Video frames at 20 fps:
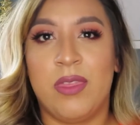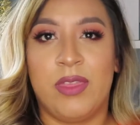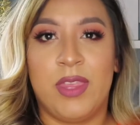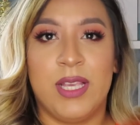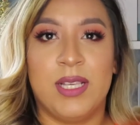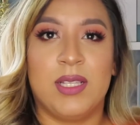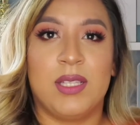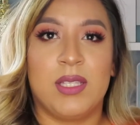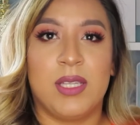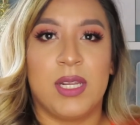
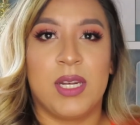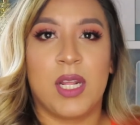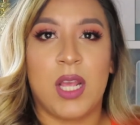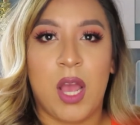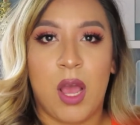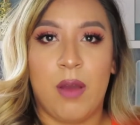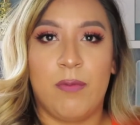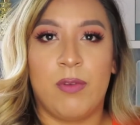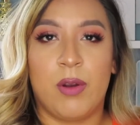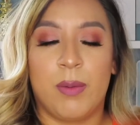this did
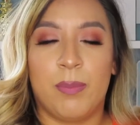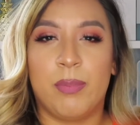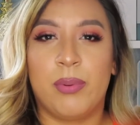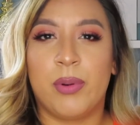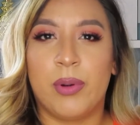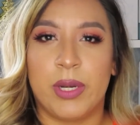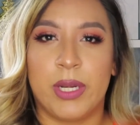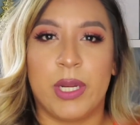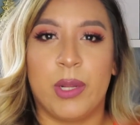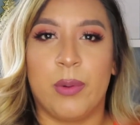cover
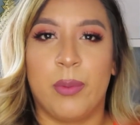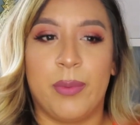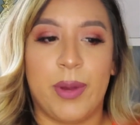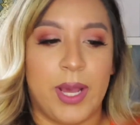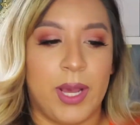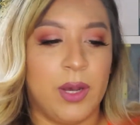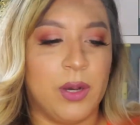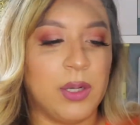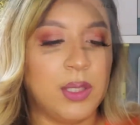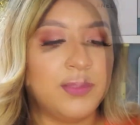pretty
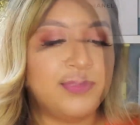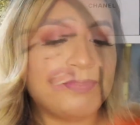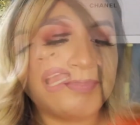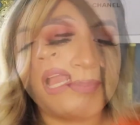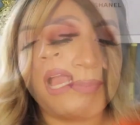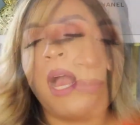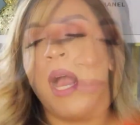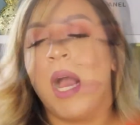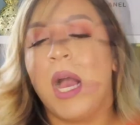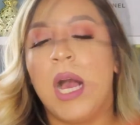well.
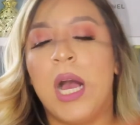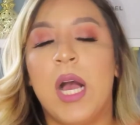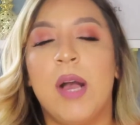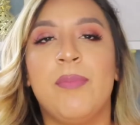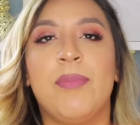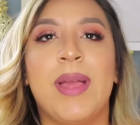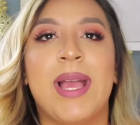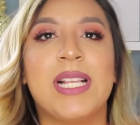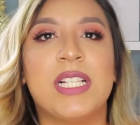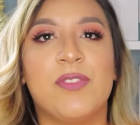
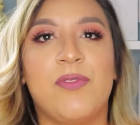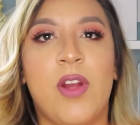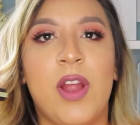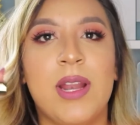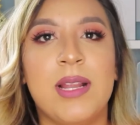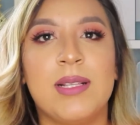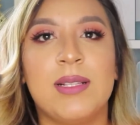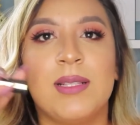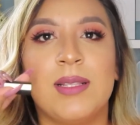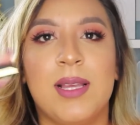As far
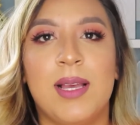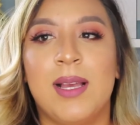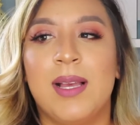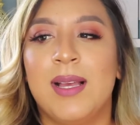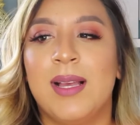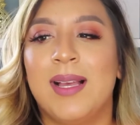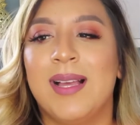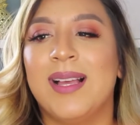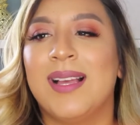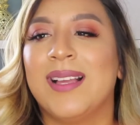as
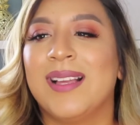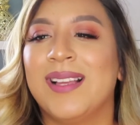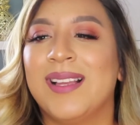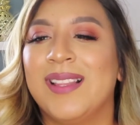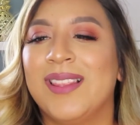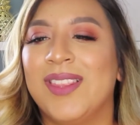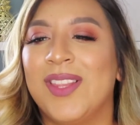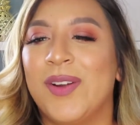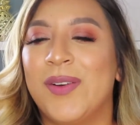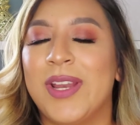the
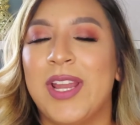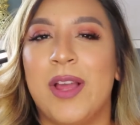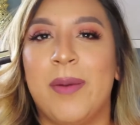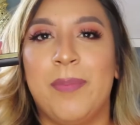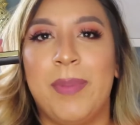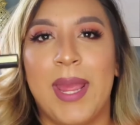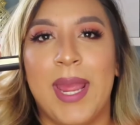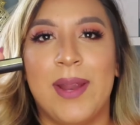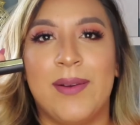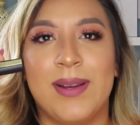
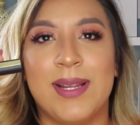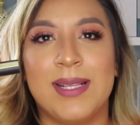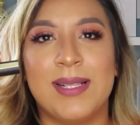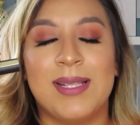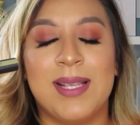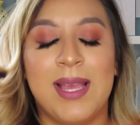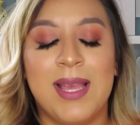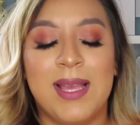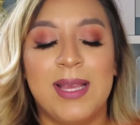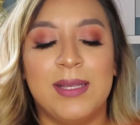L'Oreal Paris,
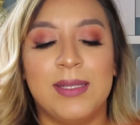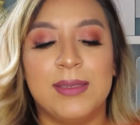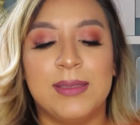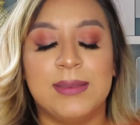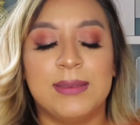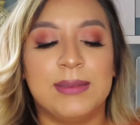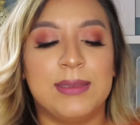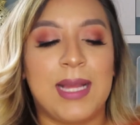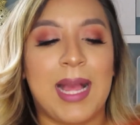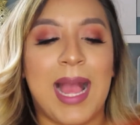
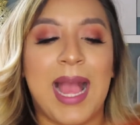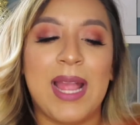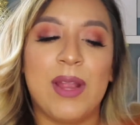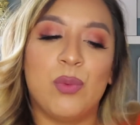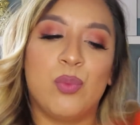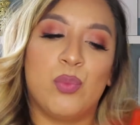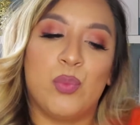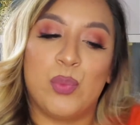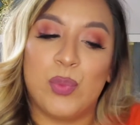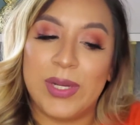I
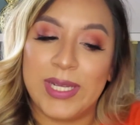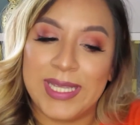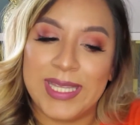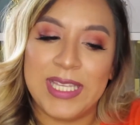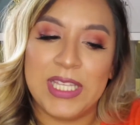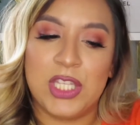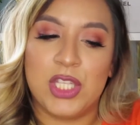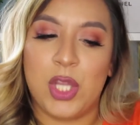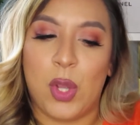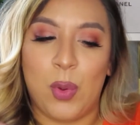
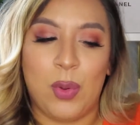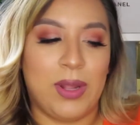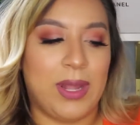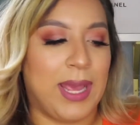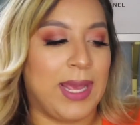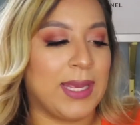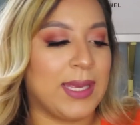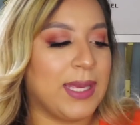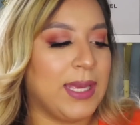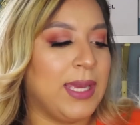really don't
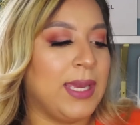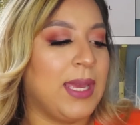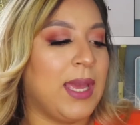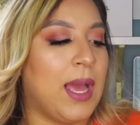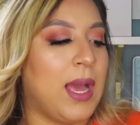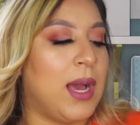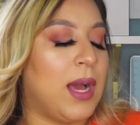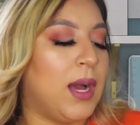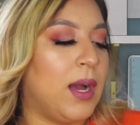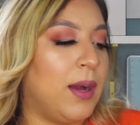like it.